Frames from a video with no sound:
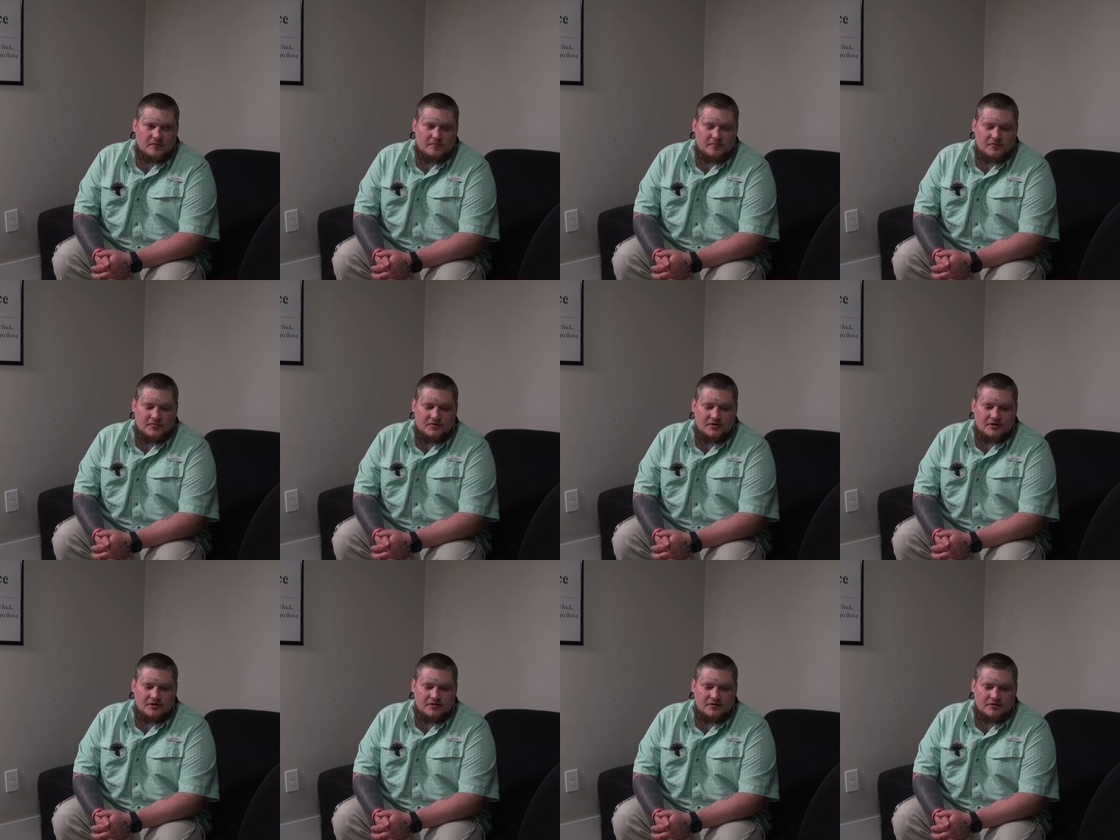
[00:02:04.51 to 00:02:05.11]

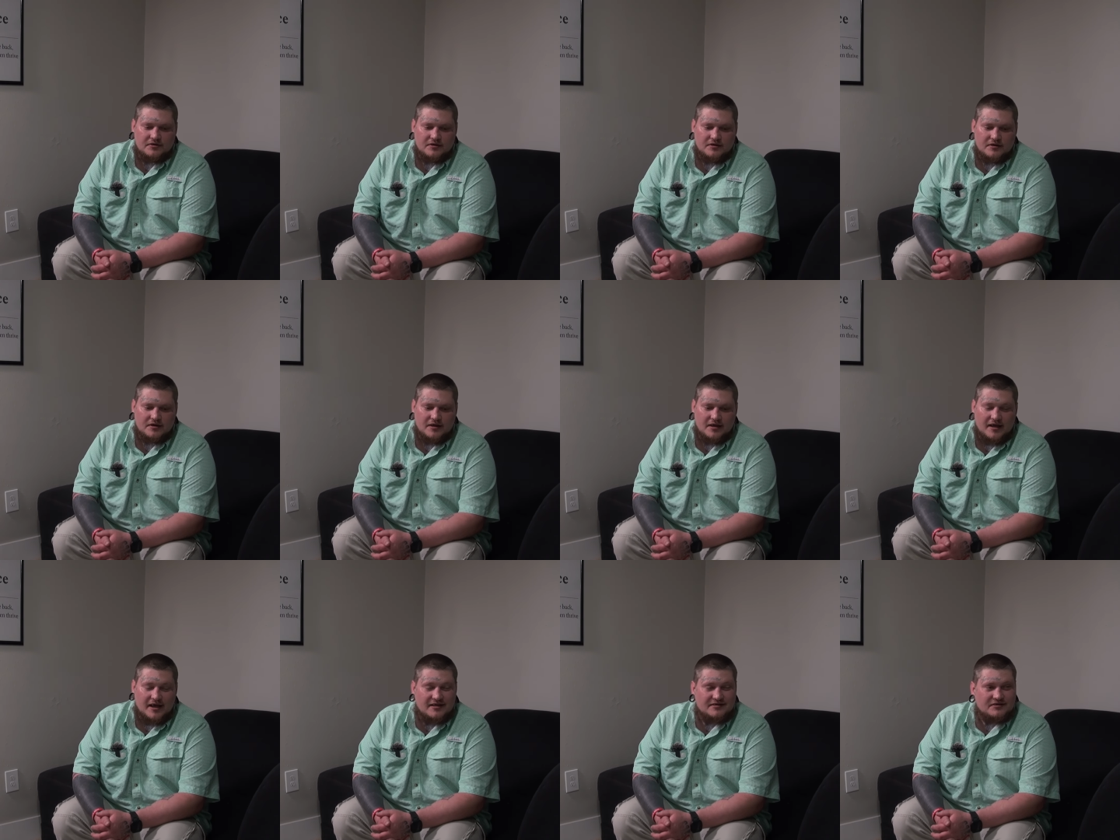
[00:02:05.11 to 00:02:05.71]
But
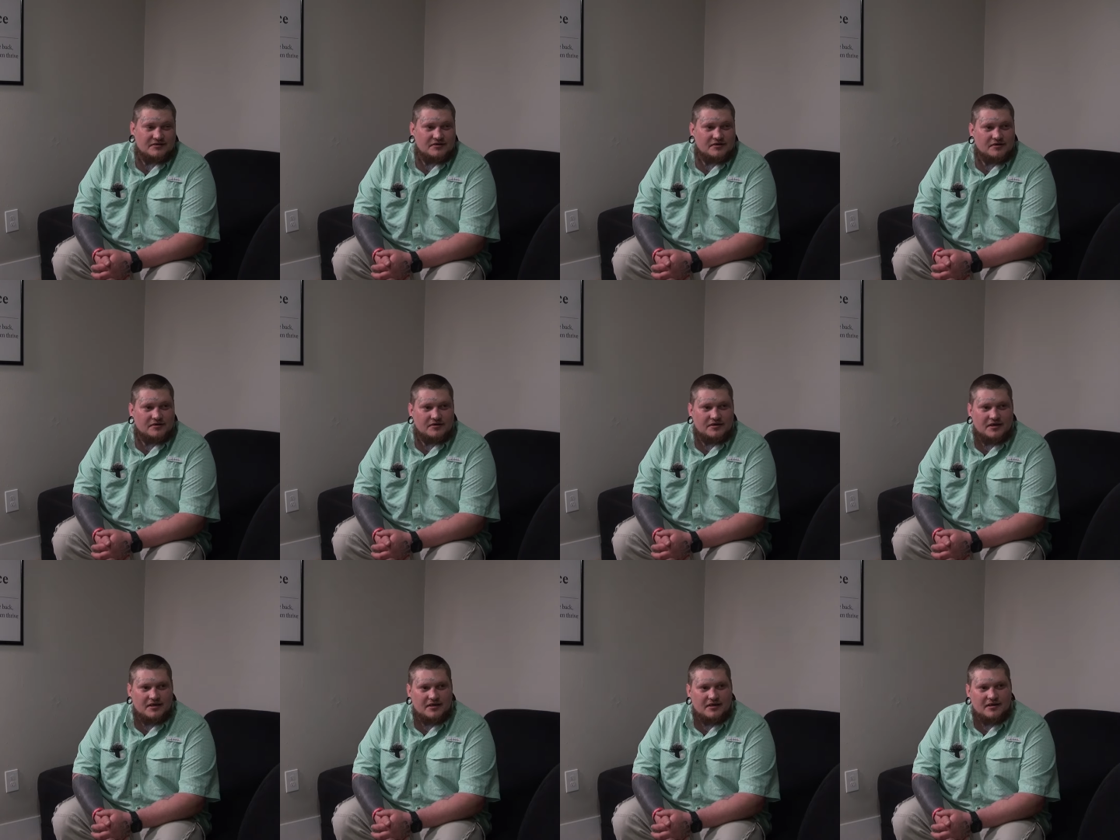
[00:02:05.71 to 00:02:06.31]
as a young
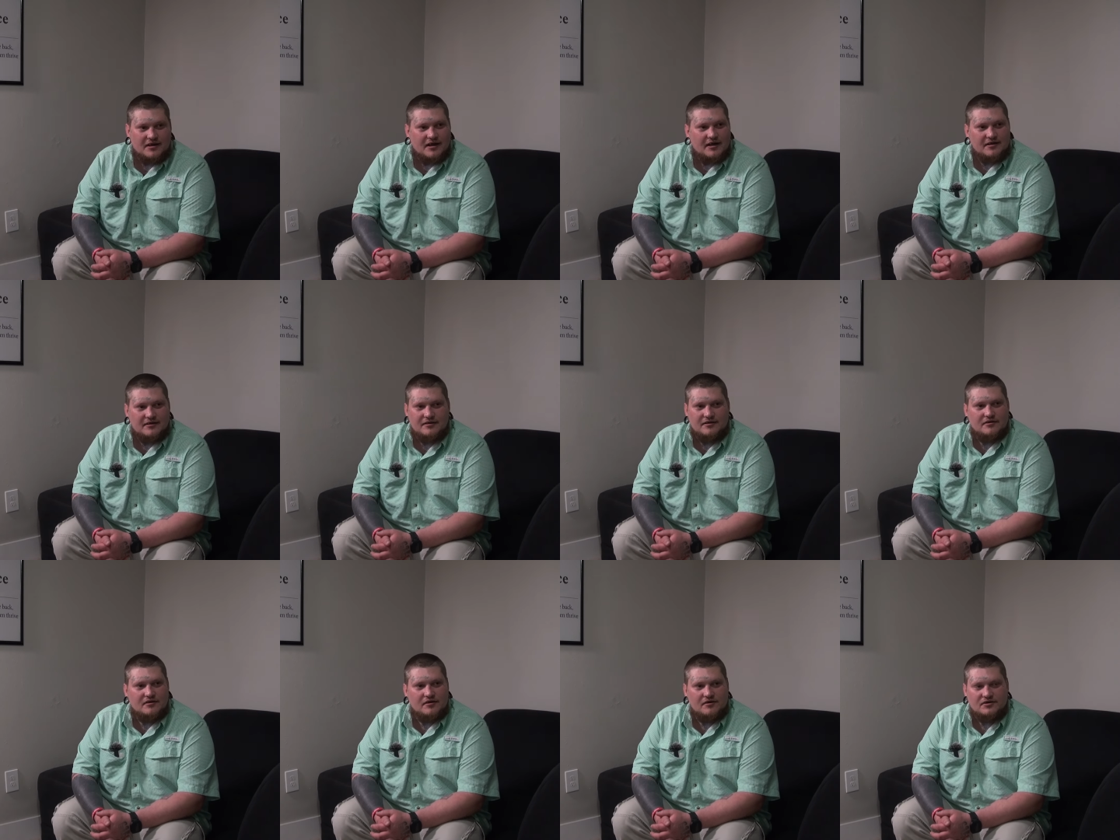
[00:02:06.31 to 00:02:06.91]
kid, I
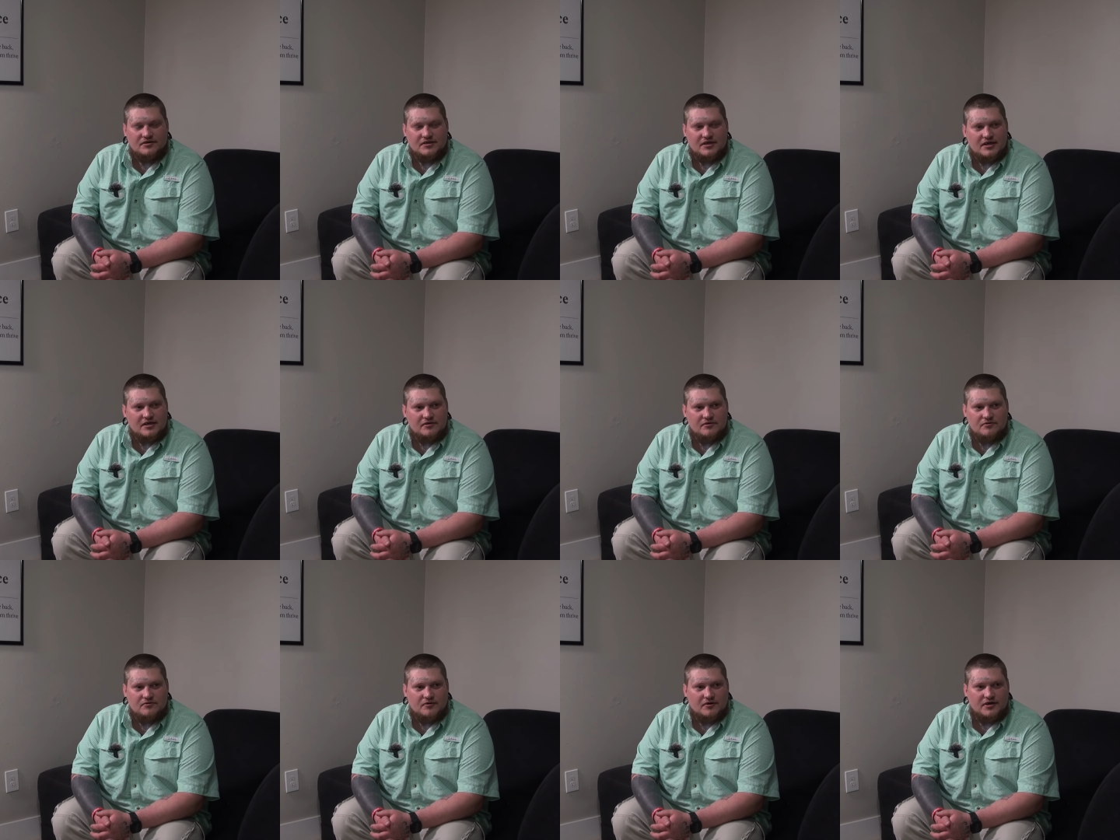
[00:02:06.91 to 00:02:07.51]
didn't
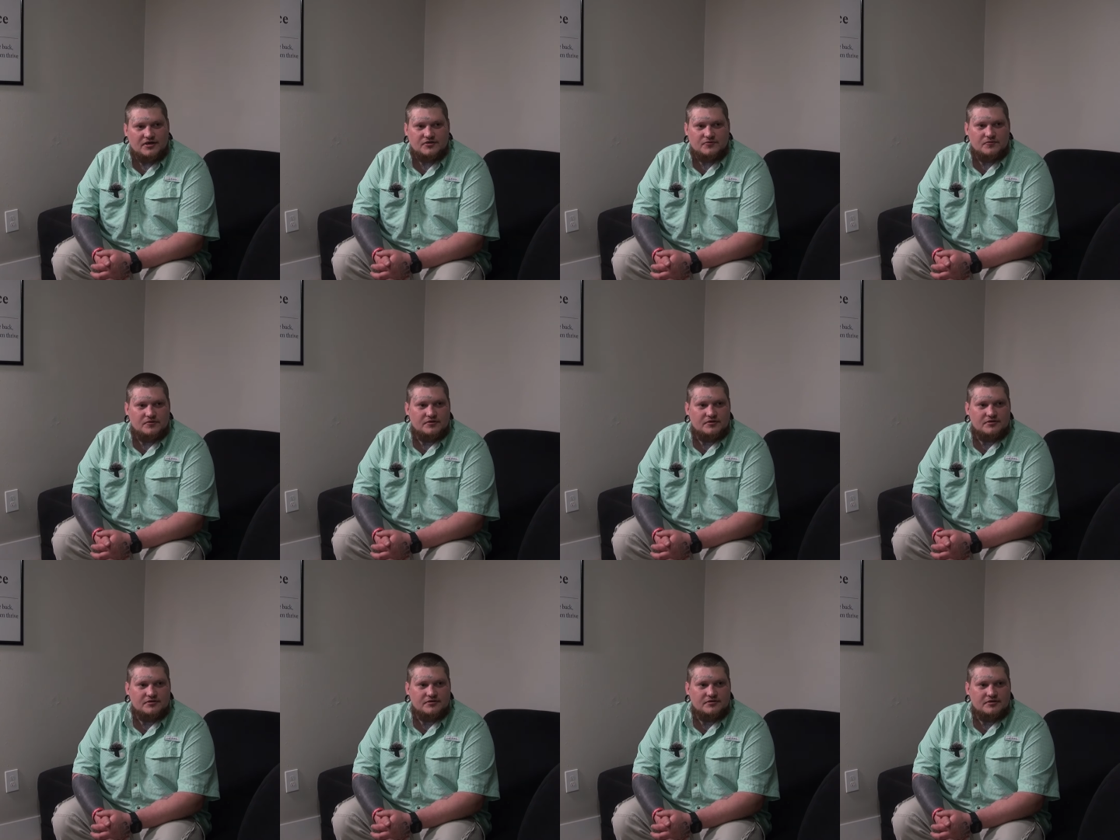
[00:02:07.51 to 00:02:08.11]
understand who Christ
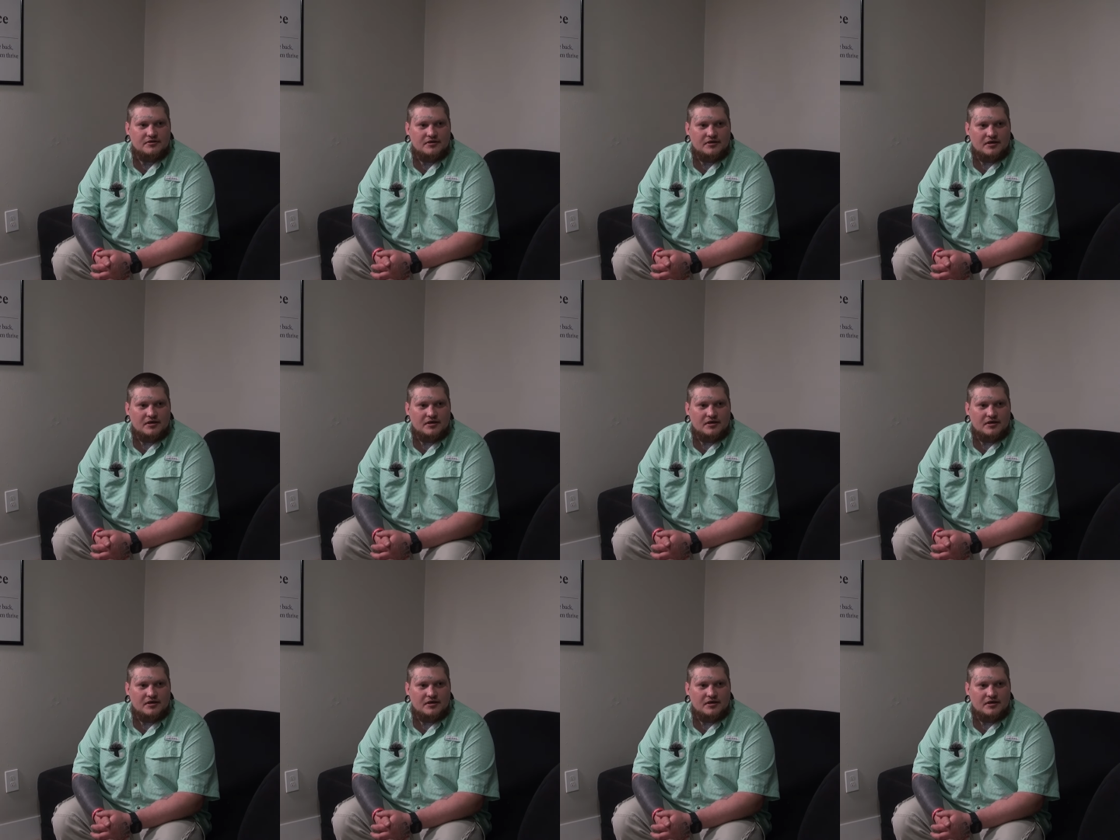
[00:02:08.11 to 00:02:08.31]
was.